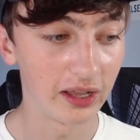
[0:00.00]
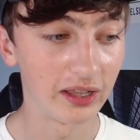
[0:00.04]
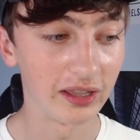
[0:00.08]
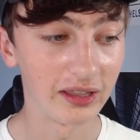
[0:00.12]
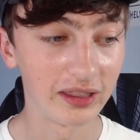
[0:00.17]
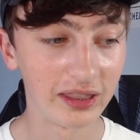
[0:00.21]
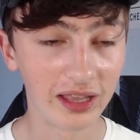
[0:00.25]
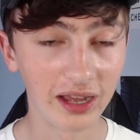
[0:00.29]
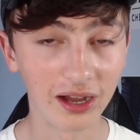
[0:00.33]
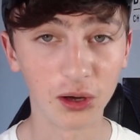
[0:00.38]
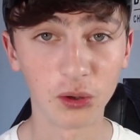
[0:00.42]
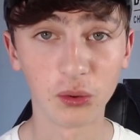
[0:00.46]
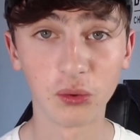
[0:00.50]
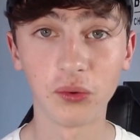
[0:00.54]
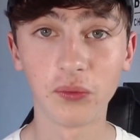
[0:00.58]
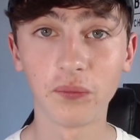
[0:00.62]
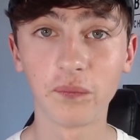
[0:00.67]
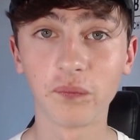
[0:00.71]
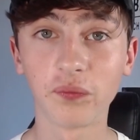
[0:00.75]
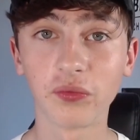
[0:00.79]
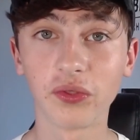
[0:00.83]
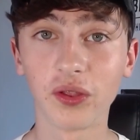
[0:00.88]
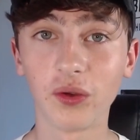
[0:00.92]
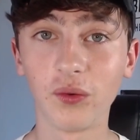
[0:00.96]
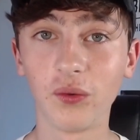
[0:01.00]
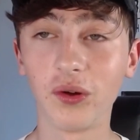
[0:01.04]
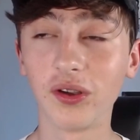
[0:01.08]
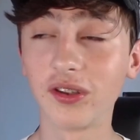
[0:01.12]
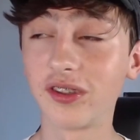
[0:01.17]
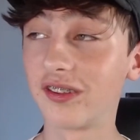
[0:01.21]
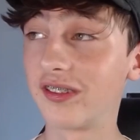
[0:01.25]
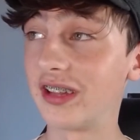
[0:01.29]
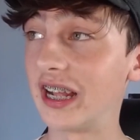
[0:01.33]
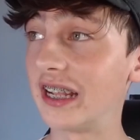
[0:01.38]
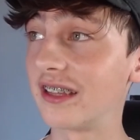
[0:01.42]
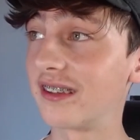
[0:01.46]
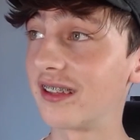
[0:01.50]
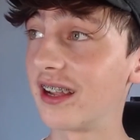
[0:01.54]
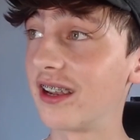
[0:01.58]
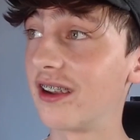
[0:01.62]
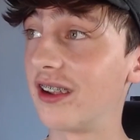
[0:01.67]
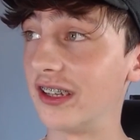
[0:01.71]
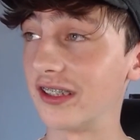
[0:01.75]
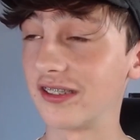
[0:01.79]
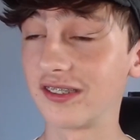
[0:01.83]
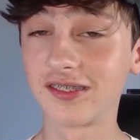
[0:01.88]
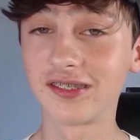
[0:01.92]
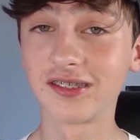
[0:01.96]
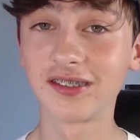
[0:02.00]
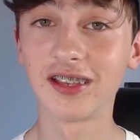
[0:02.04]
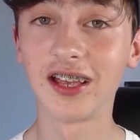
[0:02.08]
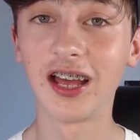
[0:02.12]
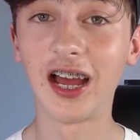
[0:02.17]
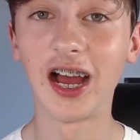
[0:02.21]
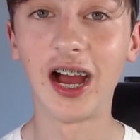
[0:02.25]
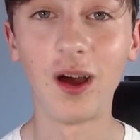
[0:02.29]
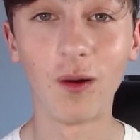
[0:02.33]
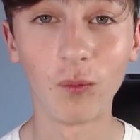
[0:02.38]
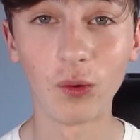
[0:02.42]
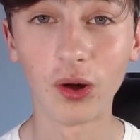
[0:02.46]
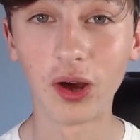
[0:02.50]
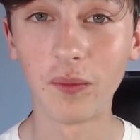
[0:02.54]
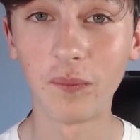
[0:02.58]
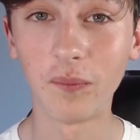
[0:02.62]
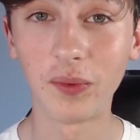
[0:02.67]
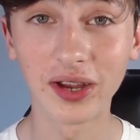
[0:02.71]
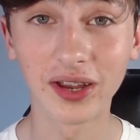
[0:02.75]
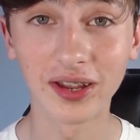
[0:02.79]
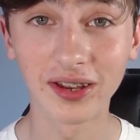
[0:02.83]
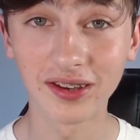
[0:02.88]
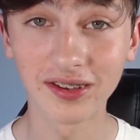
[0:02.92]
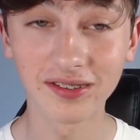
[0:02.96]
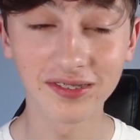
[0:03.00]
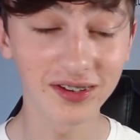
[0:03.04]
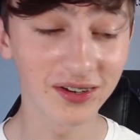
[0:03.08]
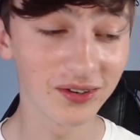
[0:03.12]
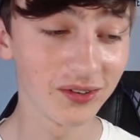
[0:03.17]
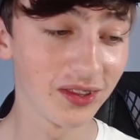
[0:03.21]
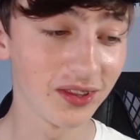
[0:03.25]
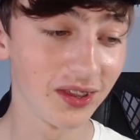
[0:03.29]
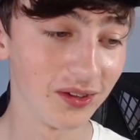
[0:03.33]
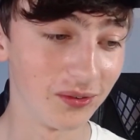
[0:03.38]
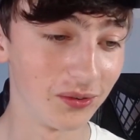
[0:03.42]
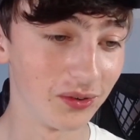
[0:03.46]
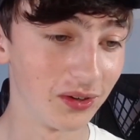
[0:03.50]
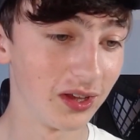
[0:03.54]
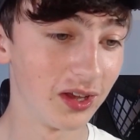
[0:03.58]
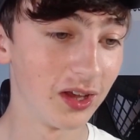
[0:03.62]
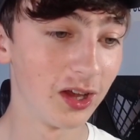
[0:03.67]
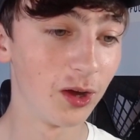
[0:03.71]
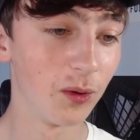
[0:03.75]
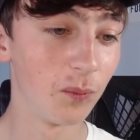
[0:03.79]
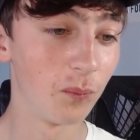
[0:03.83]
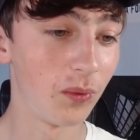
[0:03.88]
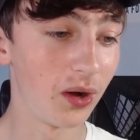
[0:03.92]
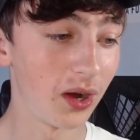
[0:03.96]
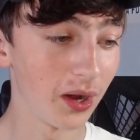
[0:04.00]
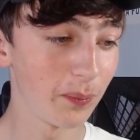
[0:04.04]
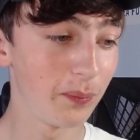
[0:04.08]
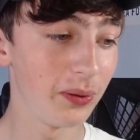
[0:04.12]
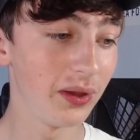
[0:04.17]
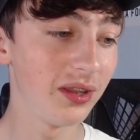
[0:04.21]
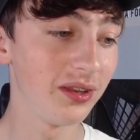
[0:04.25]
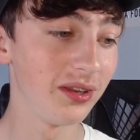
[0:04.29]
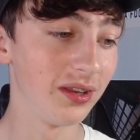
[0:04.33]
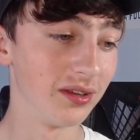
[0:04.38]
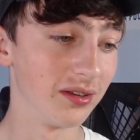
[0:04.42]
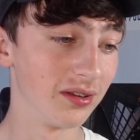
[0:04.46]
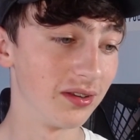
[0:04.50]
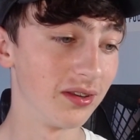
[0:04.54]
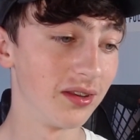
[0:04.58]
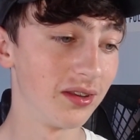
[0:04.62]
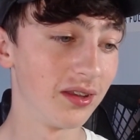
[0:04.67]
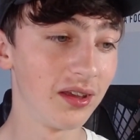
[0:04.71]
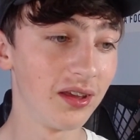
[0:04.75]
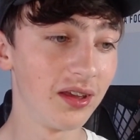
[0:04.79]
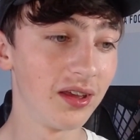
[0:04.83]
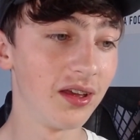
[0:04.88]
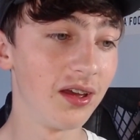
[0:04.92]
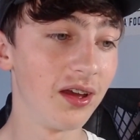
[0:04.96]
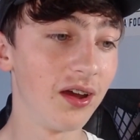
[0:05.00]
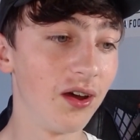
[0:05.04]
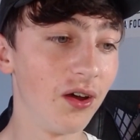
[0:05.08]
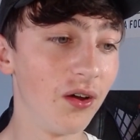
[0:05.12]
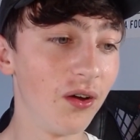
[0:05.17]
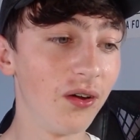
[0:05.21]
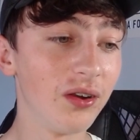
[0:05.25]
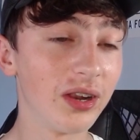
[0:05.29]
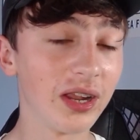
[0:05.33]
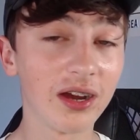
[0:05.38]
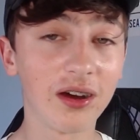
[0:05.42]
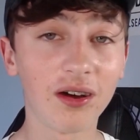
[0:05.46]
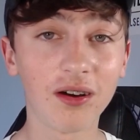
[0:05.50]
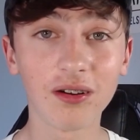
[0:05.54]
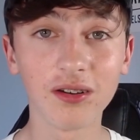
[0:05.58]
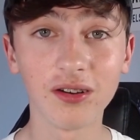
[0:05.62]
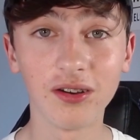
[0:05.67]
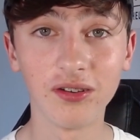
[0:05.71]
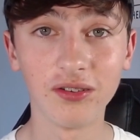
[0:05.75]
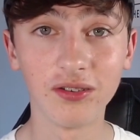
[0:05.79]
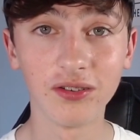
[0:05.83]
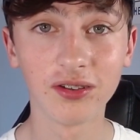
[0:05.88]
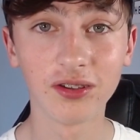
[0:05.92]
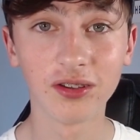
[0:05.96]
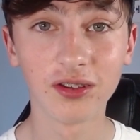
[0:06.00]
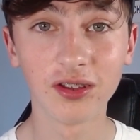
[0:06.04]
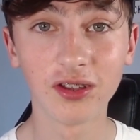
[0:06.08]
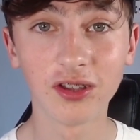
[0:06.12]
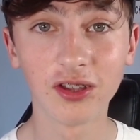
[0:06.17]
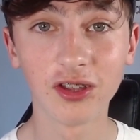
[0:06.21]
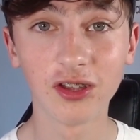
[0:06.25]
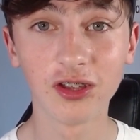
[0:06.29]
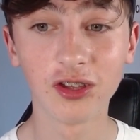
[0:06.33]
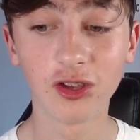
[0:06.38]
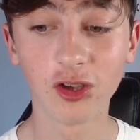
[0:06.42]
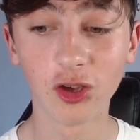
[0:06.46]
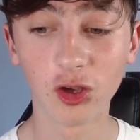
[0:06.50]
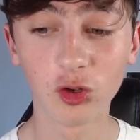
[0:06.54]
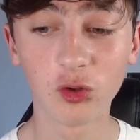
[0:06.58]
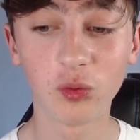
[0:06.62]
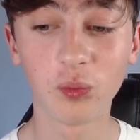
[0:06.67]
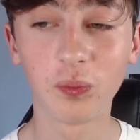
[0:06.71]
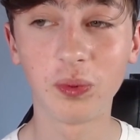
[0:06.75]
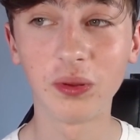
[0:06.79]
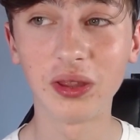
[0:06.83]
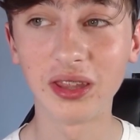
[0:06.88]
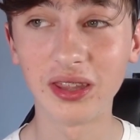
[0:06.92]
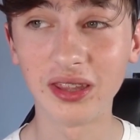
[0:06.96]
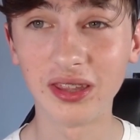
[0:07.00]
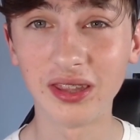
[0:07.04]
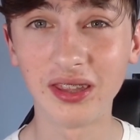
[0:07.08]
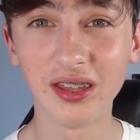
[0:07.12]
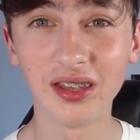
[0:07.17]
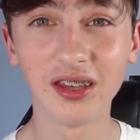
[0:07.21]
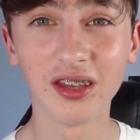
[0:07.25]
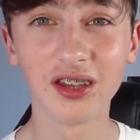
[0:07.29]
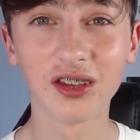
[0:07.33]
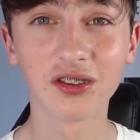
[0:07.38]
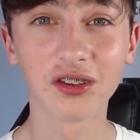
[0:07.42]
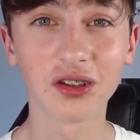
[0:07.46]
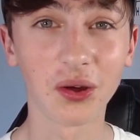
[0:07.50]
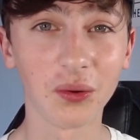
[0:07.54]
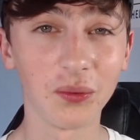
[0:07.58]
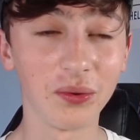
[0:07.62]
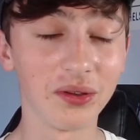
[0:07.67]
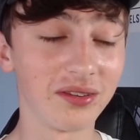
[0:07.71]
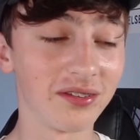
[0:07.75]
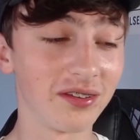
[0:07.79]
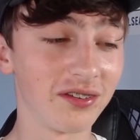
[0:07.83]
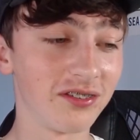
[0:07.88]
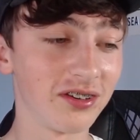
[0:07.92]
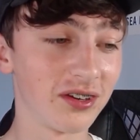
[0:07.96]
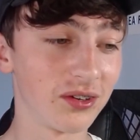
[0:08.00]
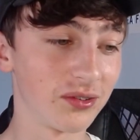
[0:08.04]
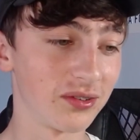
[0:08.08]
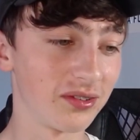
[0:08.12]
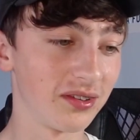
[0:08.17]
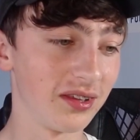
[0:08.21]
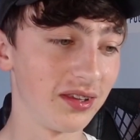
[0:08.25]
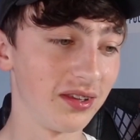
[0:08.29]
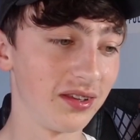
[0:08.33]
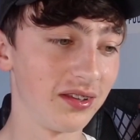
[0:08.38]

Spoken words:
Now, what does that tell us? And what am I going to tell you? My opinion, Erling Haaland could be going to Chelsea.